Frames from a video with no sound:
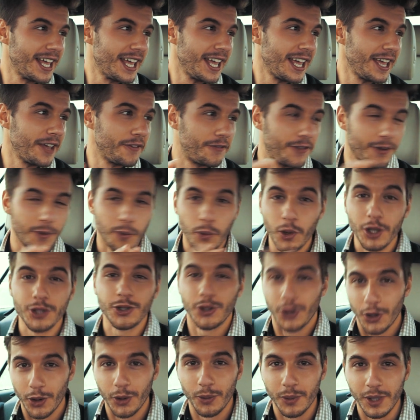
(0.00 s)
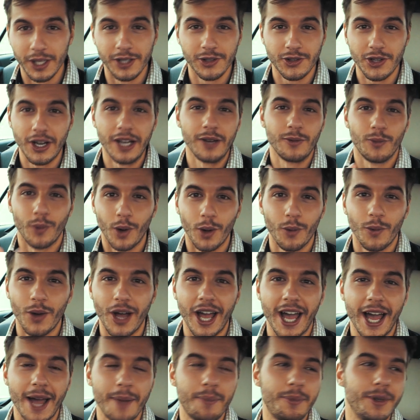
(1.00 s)
if it was an all-wheel drive what will
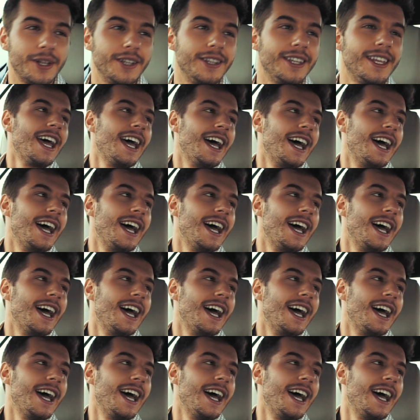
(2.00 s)
happen.